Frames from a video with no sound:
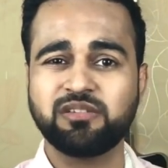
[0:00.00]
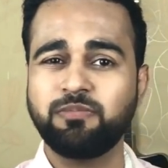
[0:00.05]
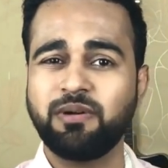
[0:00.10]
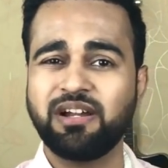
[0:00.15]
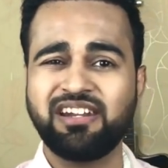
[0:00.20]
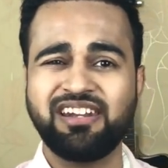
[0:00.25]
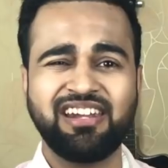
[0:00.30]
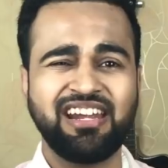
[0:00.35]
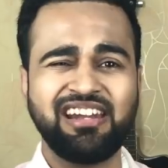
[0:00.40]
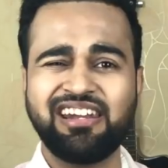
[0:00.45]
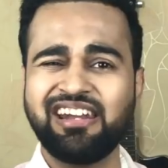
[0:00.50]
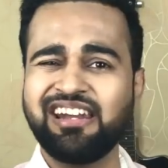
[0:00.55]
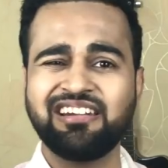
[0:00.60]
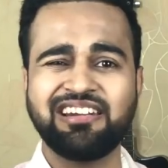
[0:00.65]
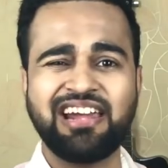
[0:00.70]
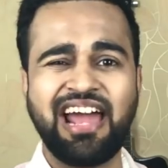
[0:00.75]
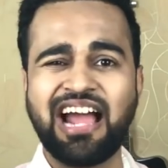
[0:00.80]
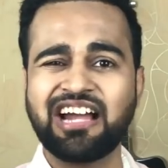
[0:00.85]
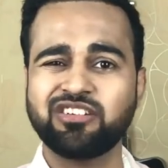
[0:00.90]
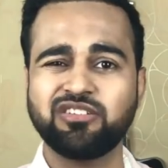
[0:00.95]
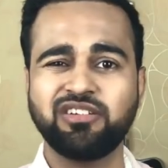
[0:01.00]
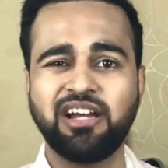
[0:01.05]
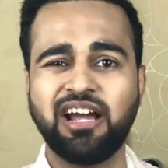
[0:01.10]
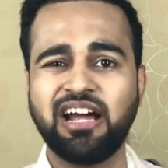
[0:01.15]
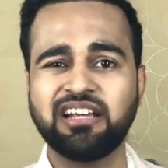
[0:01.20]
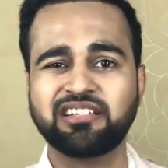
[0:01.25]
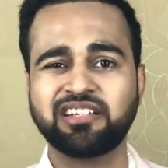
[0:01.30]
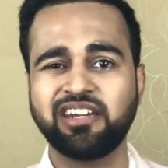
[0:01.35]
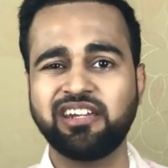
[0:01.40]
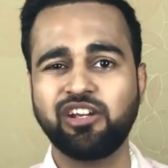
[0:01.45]
But they didn't actually
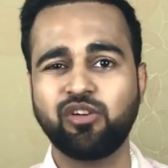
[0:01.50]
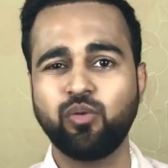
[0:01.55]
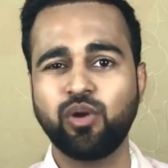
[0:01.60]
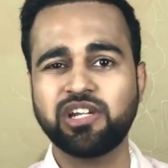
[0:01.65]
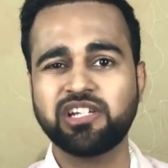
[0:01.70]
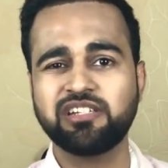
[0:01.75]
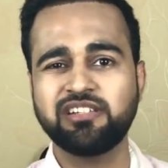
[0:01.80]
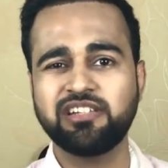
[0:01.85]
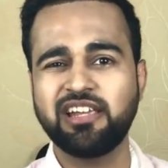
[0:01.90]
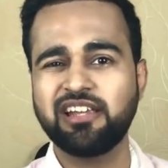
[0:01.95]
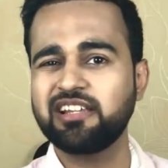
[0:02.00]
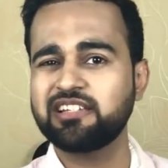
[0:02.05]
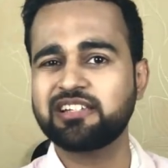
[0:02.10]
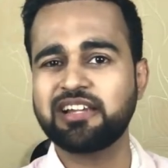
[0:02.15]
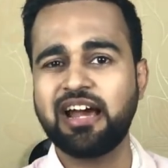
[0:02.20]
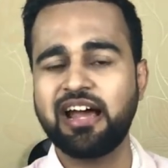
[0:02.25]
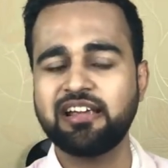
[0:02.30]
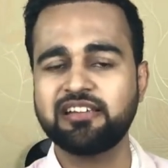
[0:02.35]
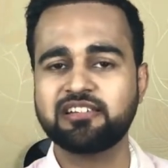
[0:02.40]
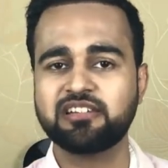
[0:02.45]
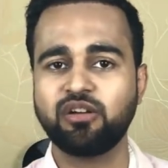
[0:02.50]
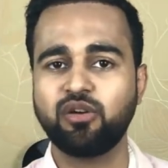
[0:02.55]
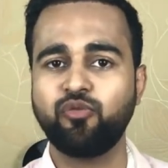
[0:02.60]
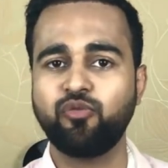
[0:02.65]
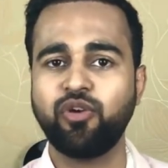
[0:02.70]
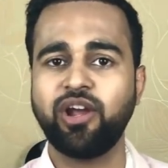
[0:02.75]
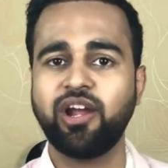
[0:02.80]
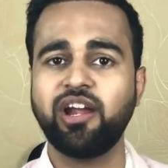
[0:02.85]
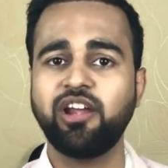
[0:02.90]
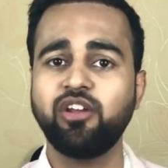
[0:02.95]
ask any questions. They just asked
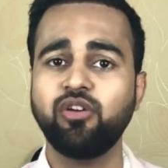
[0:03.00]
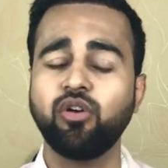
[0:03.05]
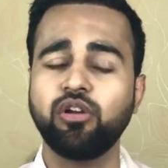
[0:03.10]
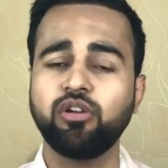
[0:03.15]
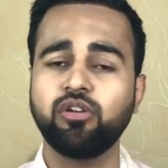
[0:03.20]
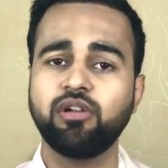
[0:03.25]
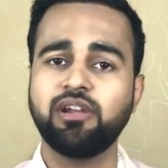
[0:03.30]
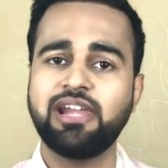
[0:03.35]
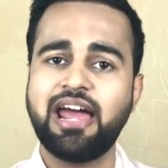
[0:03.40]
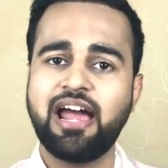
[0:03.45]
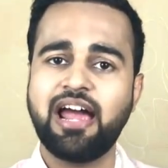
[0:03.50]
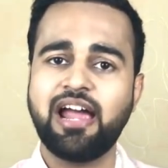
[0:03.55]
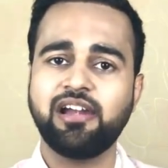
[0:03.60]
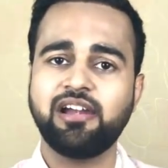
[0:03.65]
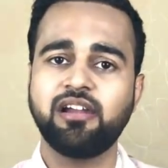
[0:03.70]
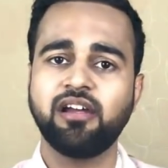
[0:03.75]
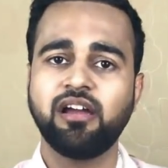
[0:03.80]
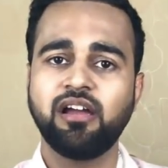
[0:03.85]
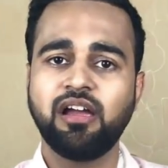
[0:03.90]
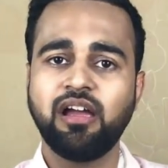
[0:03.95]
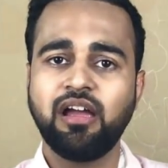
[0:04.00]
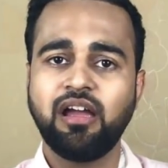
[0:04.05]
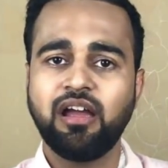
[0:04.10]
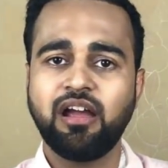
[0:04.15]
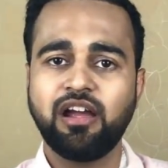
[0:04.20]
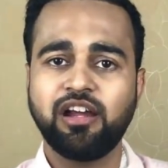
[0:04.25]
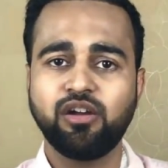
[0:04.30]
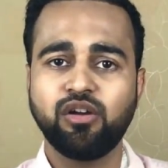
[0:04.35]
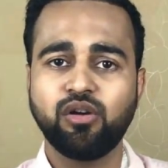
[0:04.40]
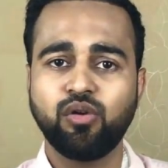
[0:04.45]
where you're going to land,
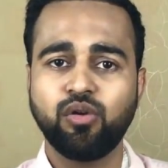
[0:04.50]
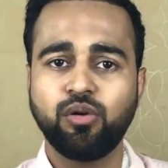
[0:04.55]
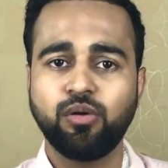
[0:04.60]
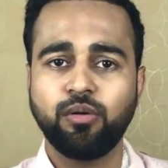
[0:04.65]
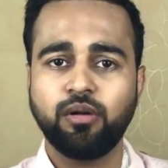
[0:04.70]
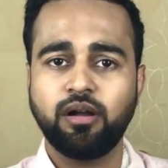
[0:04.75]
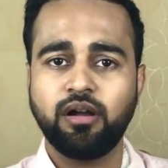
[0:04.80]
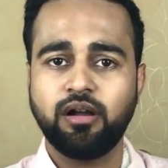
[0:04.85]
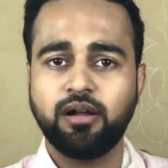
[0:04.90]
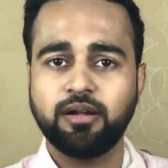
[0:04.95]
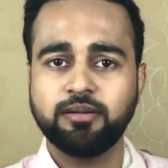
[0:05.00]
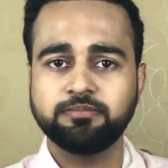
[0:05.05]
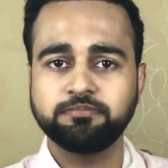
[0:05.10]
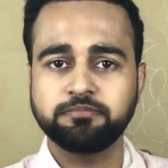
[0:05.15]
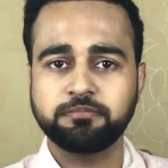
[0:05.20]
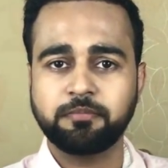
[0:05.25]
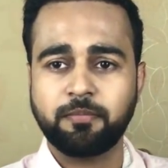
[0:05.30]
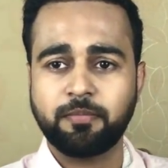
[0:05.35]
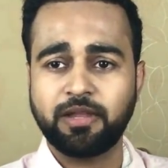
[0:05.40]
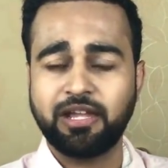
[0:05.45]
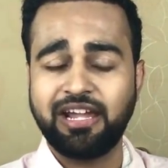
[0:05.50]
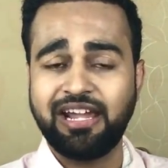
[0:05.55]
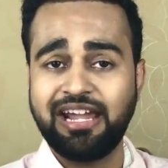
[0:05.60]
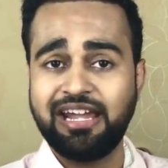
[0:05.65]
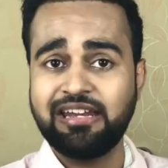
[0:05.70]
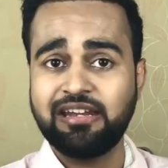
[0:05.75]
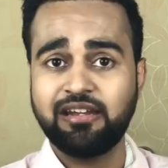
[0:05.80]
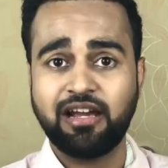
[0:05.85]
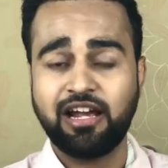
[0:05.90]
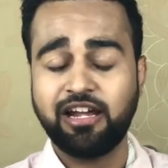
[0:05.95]
you know,
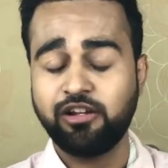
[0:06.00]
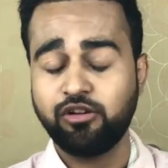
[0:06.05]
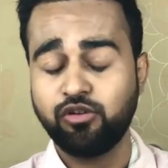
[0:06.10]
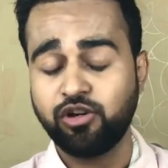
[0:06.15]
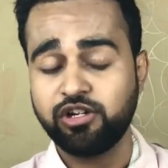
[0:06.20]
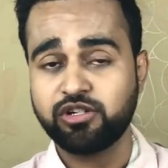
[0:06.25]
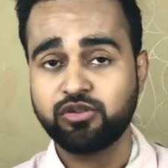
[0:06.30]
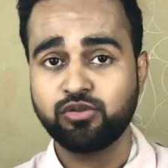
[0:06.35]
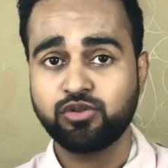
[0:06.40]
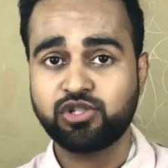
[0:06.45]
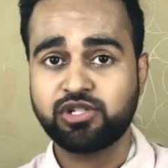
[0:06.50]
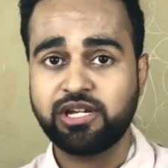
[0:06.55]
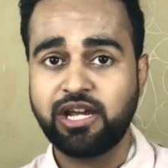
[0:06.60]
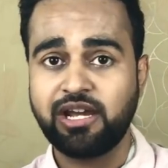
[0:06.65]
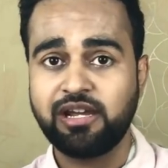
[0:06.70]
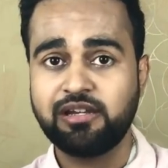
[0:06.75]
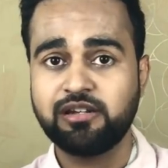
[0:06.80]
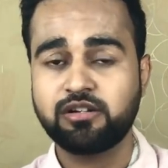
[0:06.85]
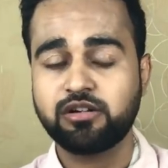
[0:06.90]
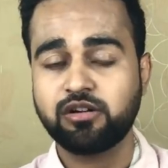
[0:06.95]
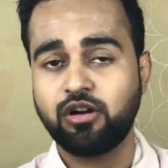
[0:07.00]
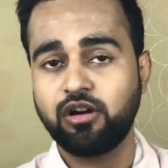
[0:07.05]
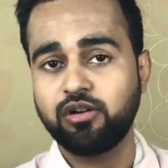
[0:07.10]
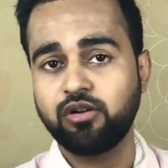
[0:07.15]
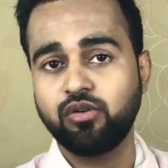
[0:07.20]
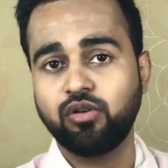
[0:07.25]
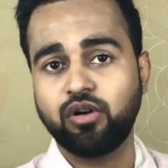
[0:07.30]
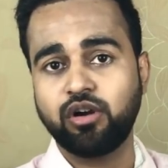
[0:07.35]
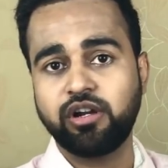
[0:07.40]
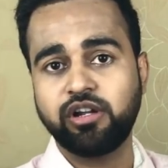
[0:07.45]
are you going to stay in
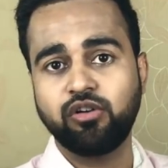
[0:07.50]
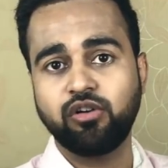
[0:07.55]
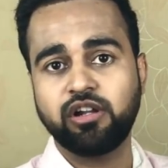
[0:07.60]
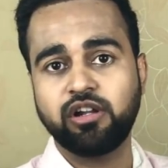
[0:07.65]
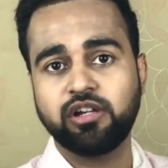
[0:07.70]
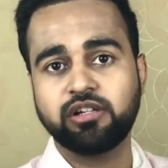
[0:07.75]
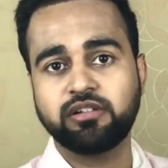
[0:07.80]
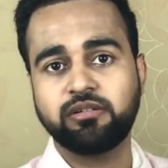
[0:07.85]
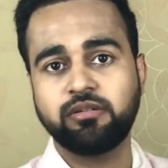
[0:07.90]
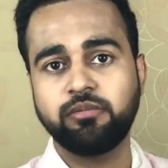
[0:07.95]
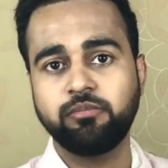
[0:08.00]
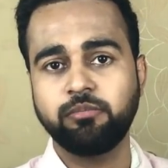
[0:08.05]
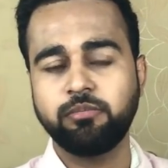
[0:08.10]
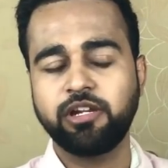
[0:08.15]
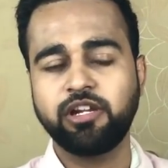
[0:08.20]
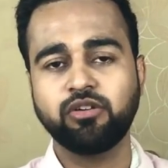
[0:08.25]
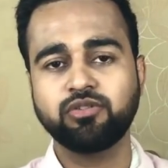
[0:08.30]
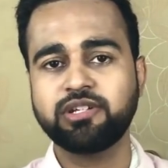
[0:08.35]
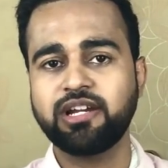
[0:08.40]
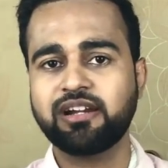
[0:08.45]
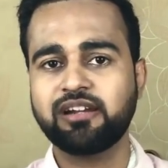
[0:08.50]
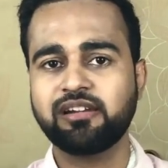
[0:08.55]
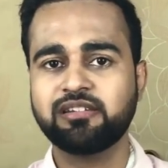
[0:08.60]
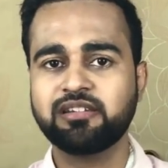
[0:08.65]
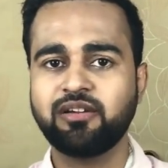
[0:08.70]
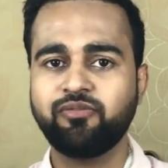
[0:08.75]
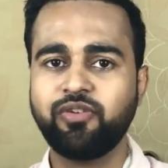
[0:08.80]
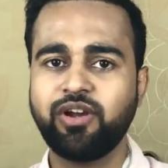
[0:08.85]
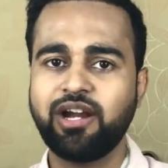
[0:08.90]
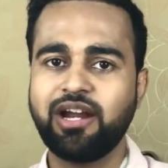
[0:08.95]
Toronto or are you going to, you know, settle
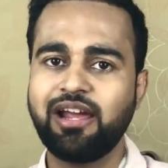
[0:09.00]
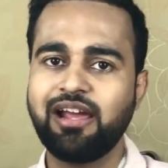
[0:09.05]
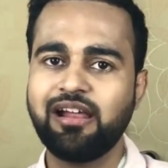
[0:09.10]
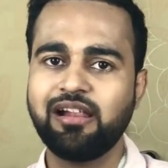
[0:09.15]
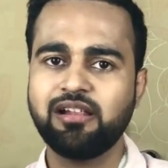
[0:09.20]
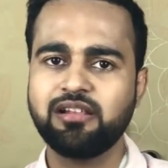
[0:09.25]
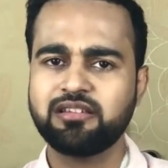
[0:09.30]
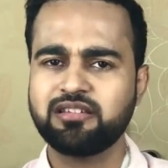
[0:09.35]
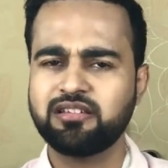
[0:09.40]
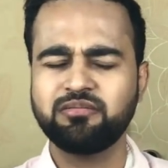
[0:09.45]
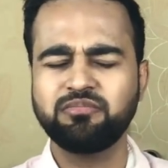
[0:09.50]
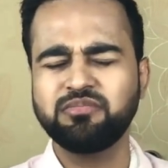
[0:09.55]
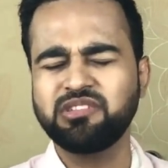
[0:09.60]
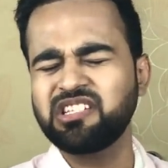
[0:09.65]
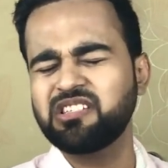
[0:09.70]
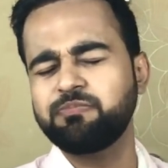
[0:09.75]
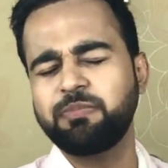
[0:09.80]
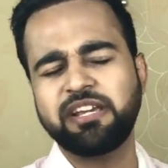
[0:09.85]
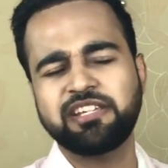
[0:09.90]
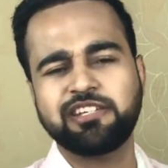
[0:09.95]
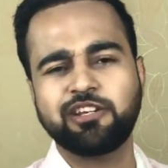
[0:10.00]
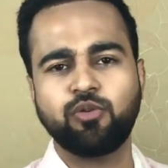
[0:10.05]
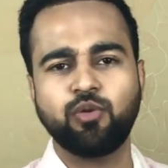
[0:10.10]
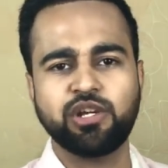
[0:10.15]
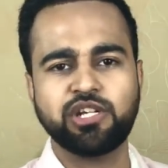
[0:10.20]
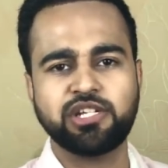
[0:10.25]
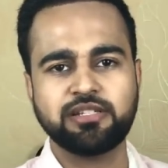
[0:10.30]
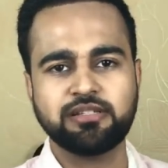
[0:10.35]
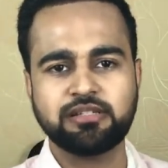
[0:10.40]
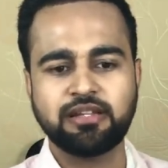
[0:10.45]
somewhere else? Just basic
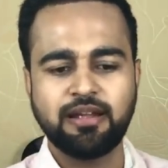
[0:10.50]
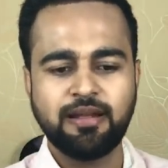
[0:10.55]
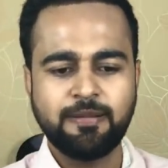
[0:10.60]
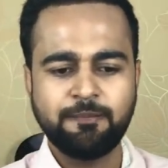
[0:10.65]
questions.